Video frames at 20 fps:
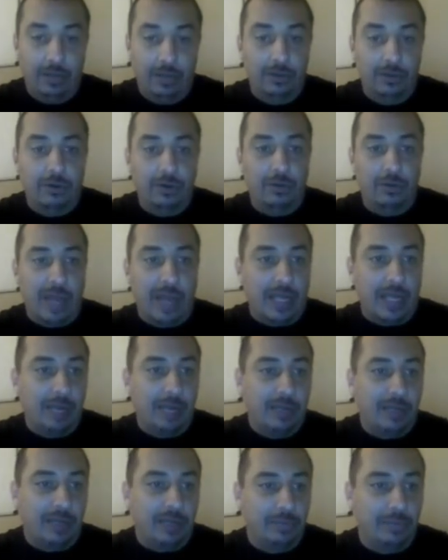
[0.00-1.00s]
I'm gonna go back
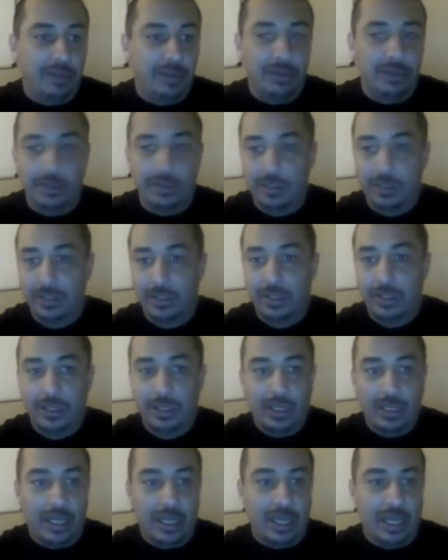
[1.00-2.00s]
on my computer.
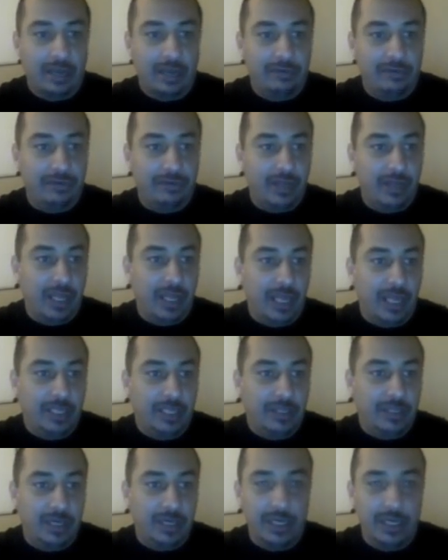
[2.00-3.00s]
I have a
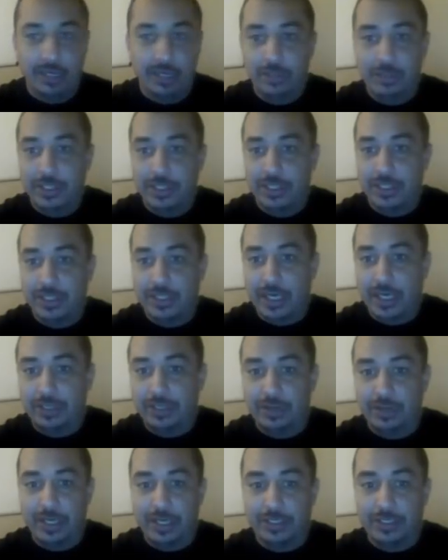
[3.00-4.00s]
ton of images that I
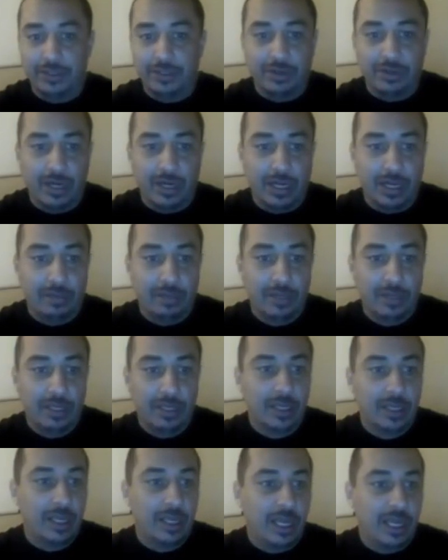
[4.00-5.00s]
do on Instagram
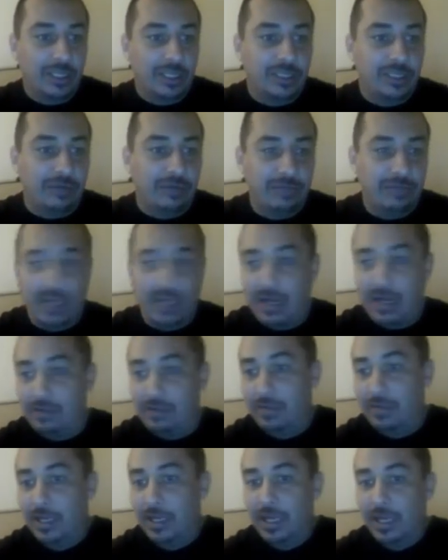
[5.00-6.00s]
and stuff that
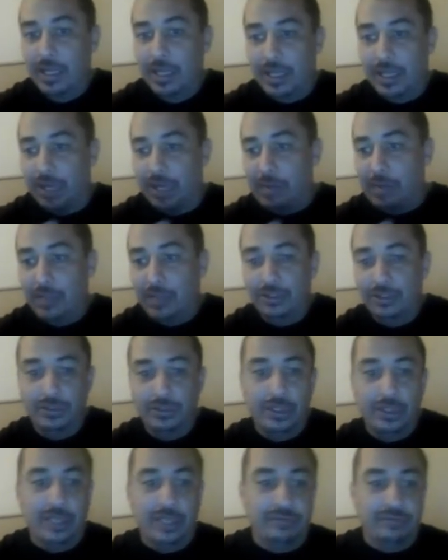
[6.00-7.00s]
I'm thinking about
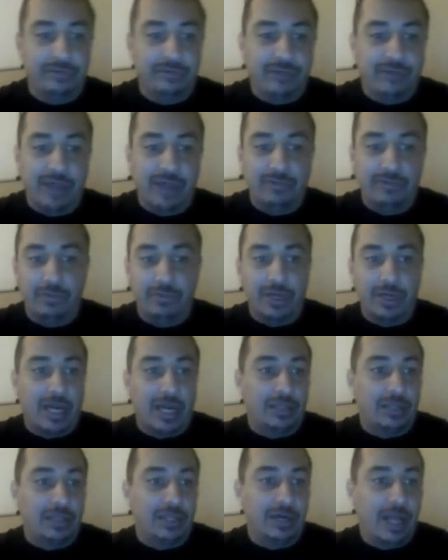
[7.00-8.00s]
doing, if I even put it
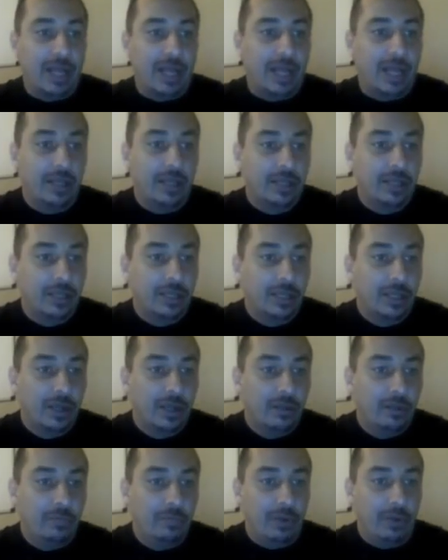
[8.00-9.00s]
out there or not.
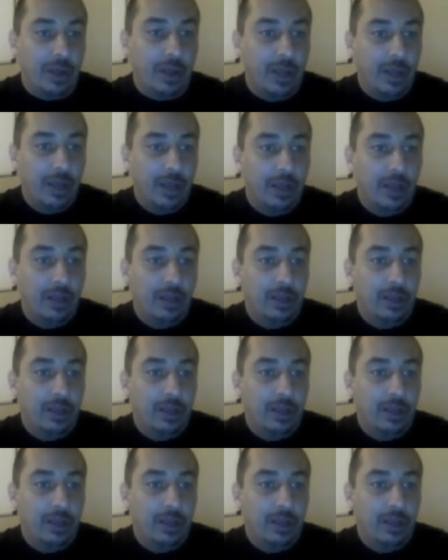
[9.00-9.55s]
But